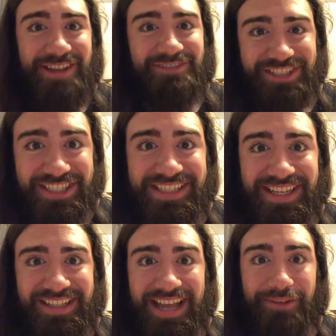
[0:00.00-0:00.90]
When she
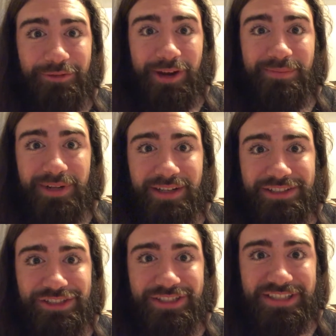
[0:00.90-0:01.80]
said that, for him not
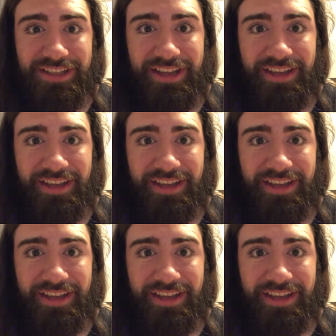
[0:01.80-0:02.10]
to just